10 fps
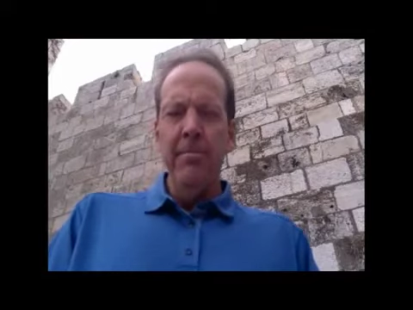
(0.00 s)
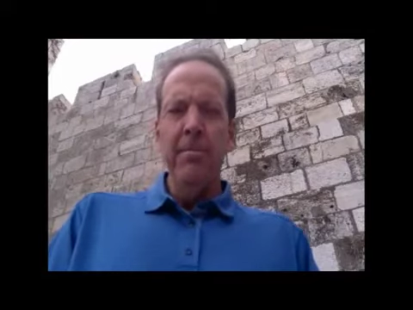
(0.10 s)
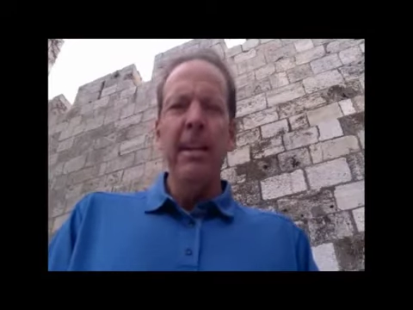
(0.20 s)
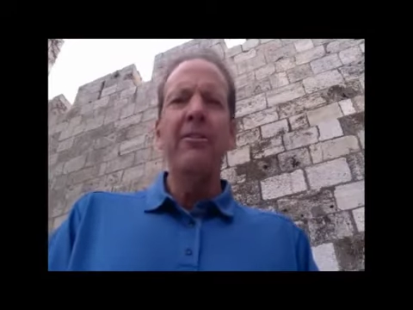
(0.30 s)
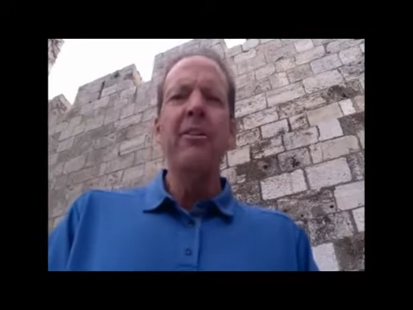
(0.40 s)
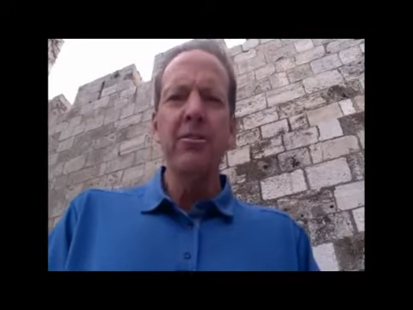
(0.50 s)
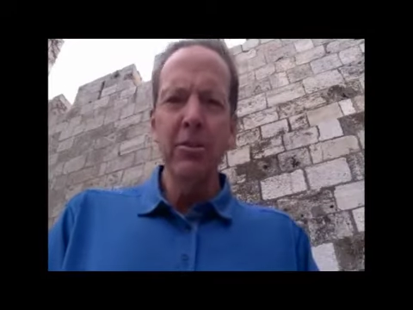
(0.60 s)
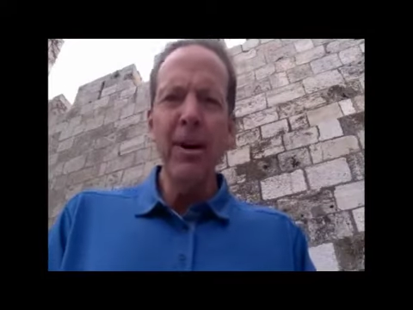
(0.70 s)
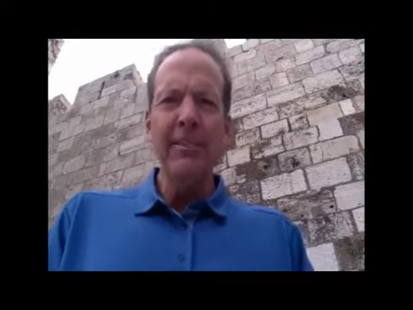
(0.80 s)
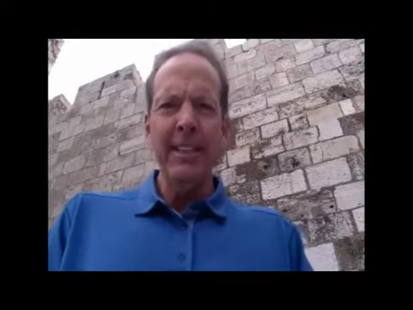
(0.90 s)
But if you
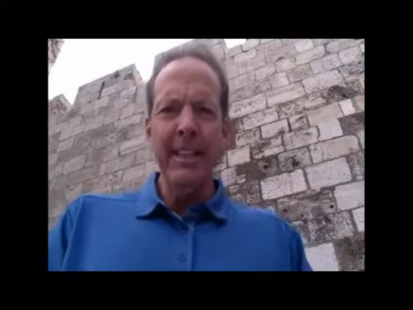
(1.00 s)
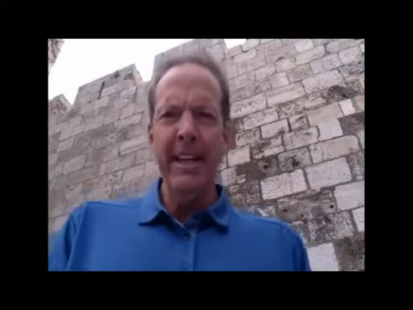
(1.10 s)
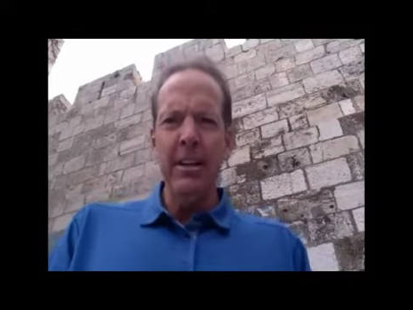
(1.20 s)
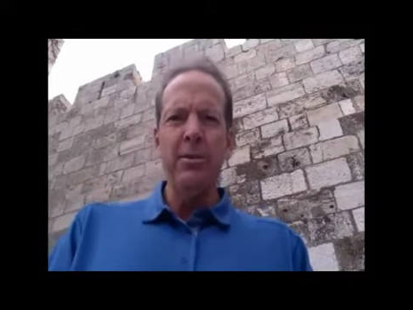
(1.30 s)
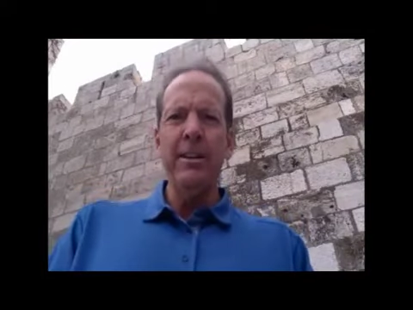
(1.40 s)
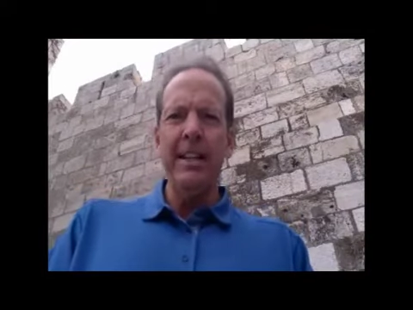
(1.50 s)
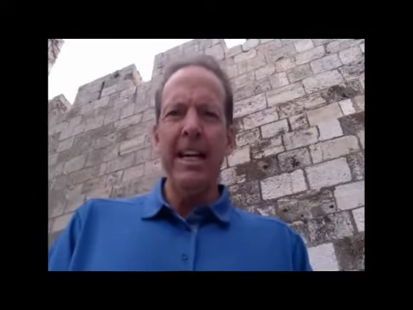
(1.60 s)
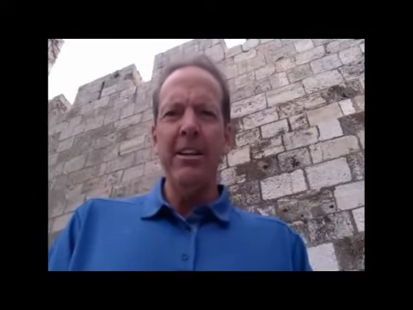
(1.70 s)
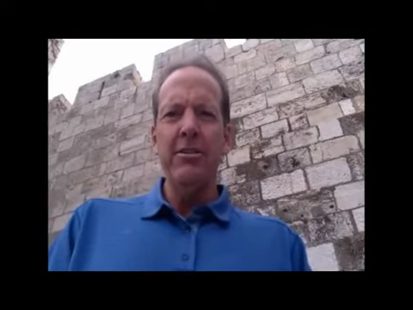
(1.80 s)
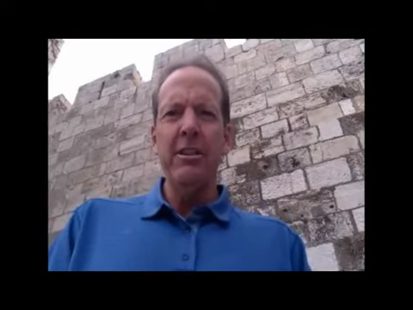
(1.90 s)
do have an encounter with an
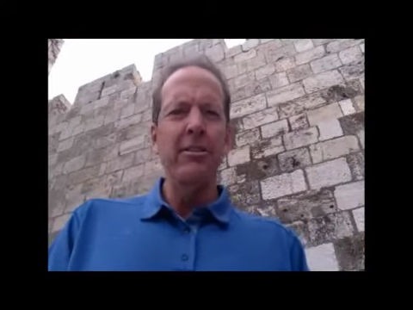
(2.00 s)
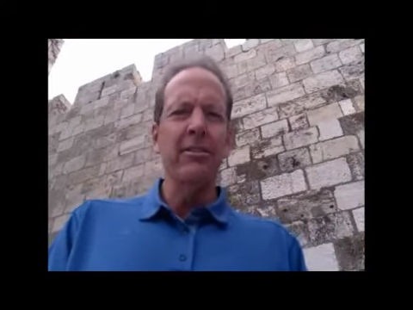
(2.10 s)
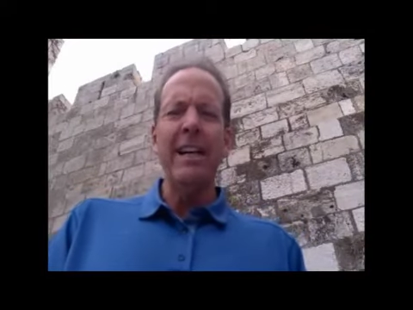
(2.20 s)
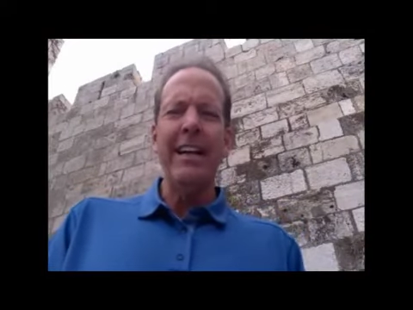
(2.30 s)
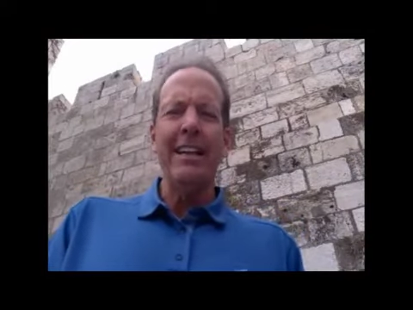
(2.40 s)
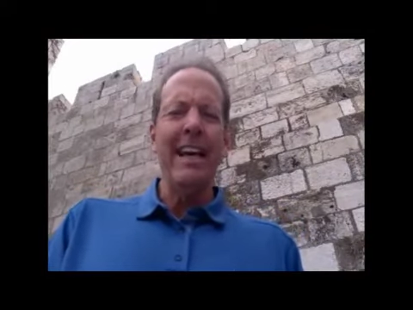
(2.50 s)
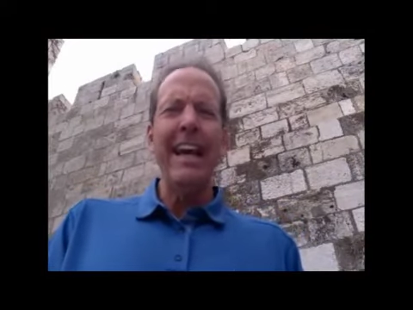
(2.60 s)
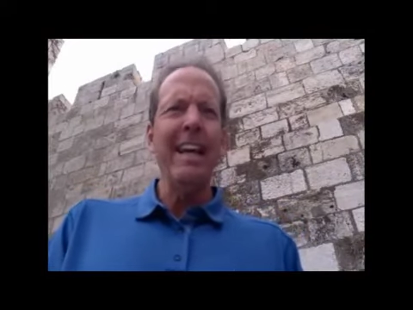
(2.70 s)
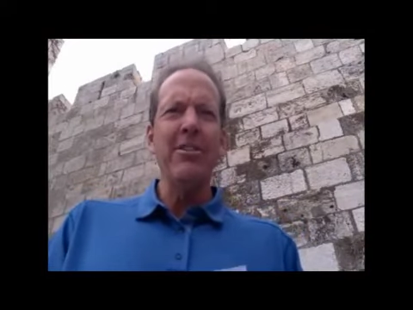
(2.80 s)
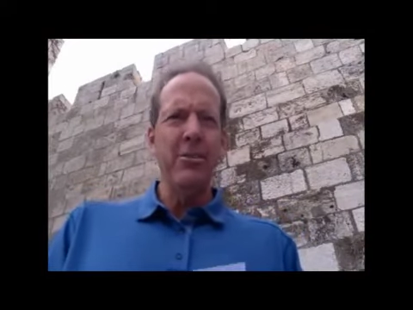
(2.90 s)
angel, understand an
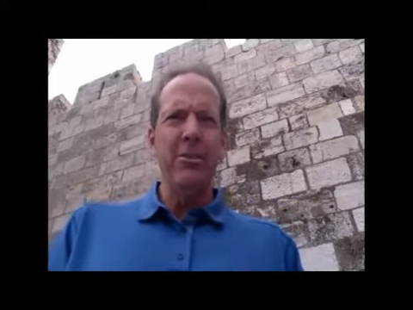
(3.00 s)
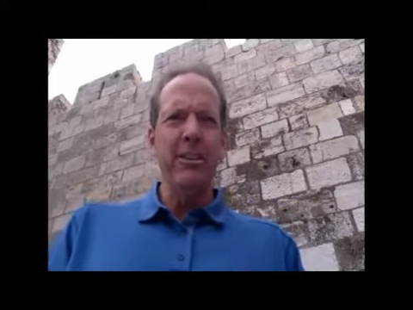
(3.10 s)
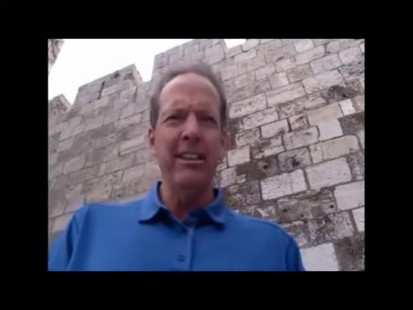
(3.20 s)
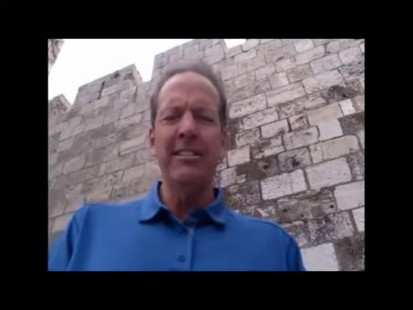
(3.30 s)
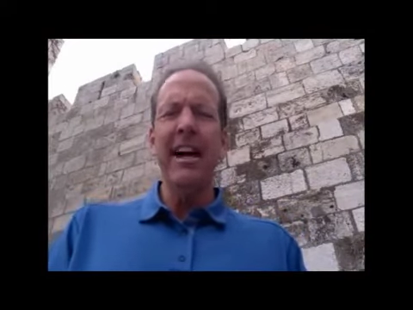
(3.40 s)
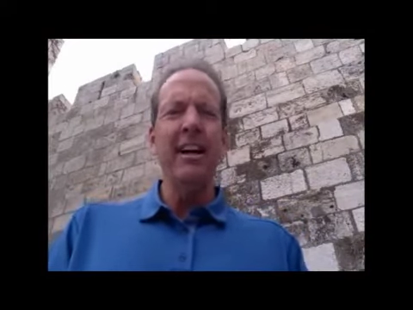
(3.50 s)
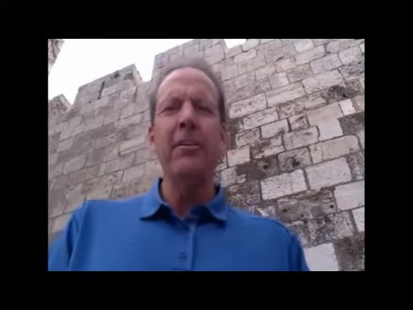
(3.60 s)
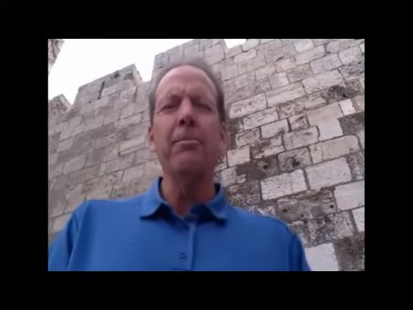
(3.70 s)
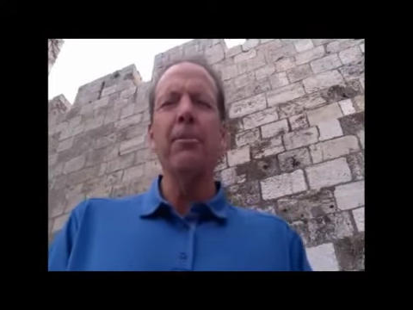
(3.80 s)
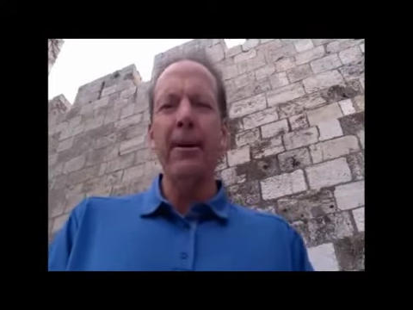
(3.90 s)
angel is not
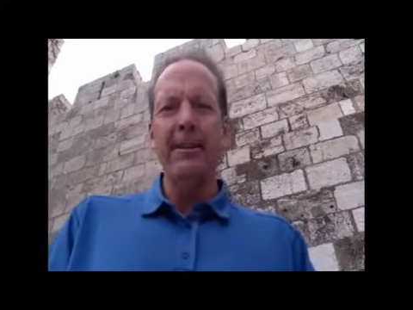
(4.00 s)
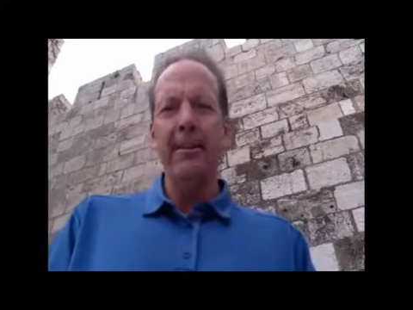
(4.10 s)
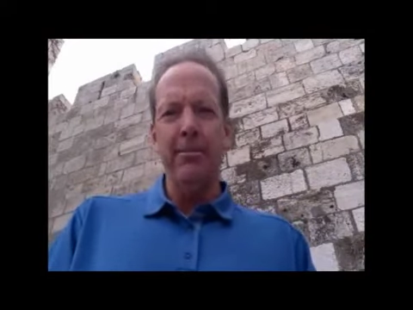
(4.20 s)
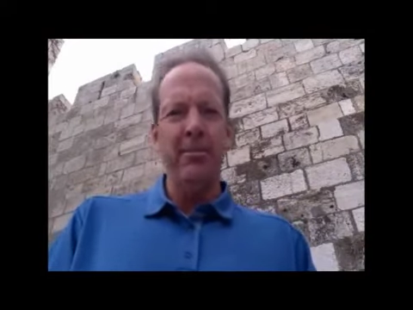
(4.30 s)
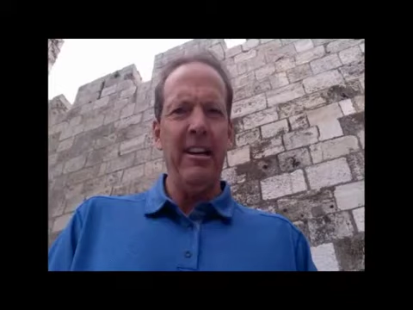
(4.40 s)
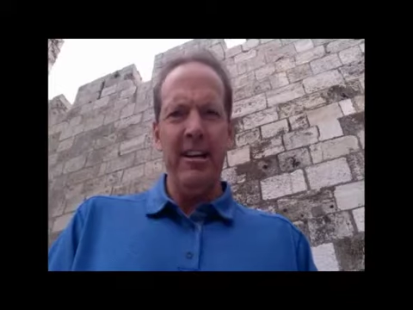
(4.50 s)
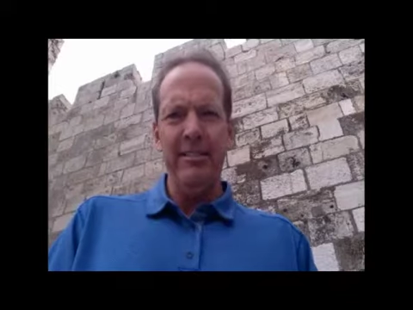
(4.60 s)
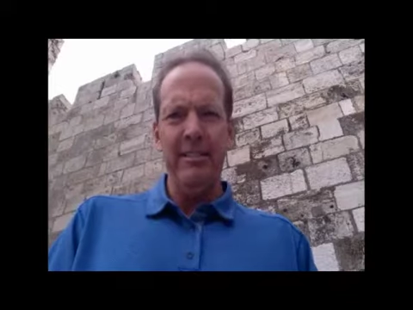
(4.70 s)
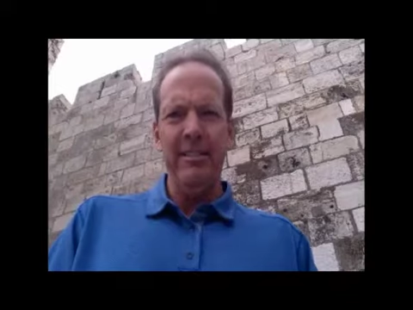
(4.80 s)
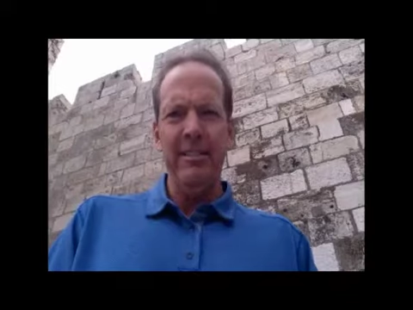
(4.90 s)
going to point to themselves.
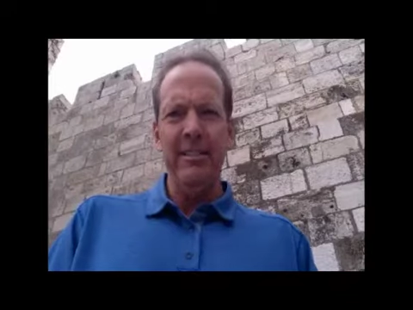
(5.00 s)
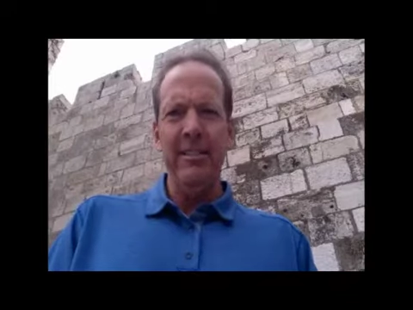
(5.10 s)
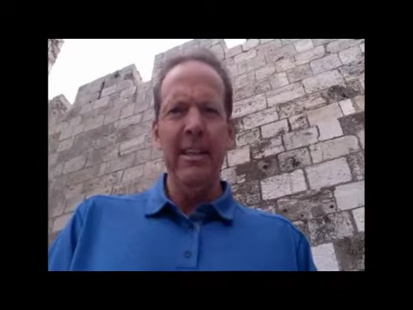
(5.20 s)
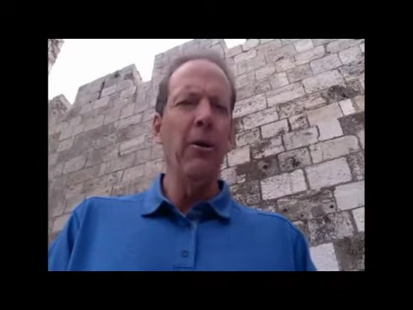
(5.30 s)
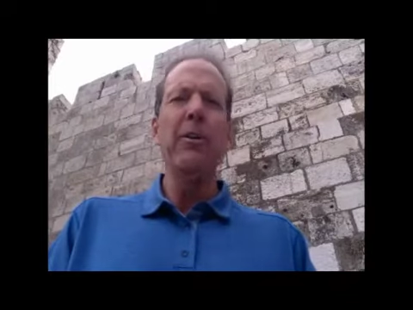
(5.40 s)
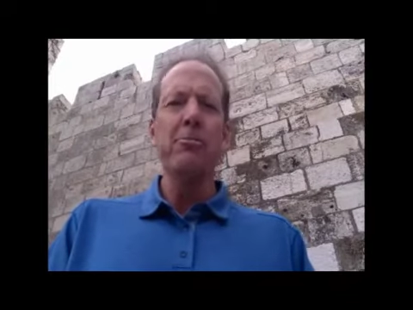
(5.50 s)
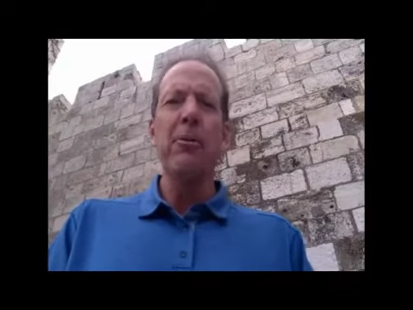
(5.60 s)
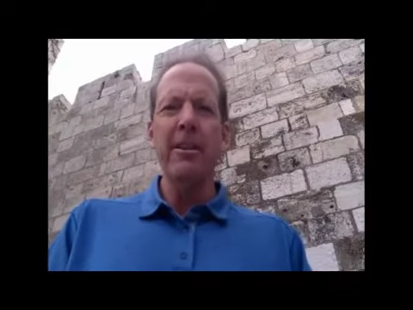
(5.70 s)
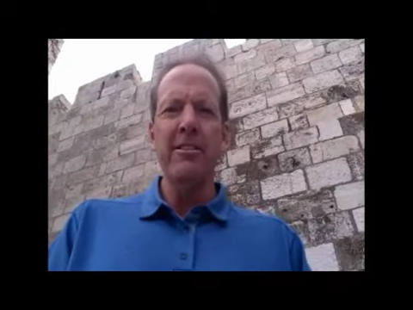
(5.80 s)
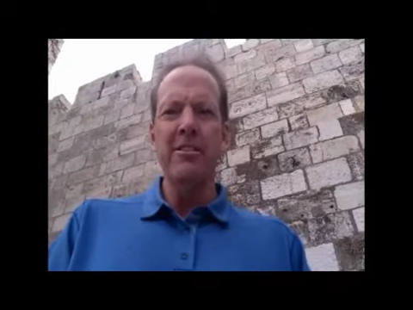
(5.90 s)
They always
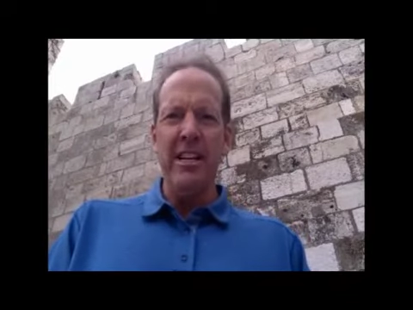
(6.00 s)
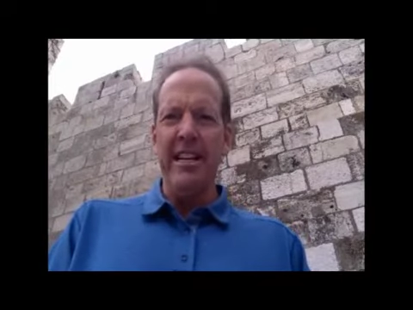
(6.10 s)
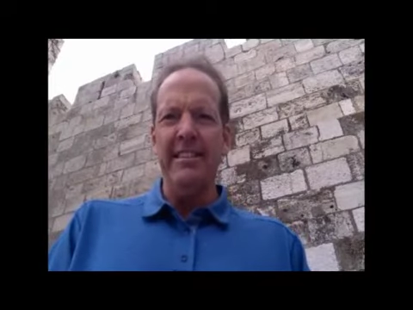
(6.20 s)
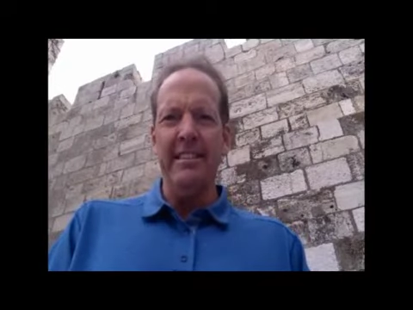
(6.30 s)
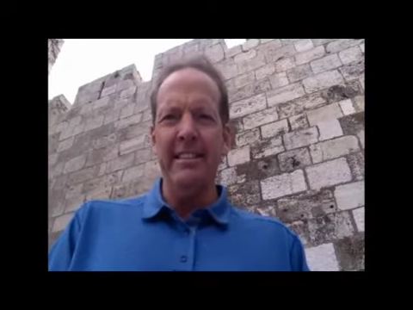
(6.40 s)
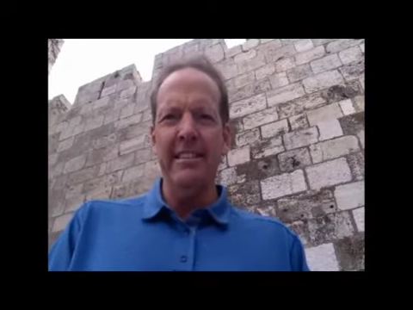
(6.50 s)
point to Jesus.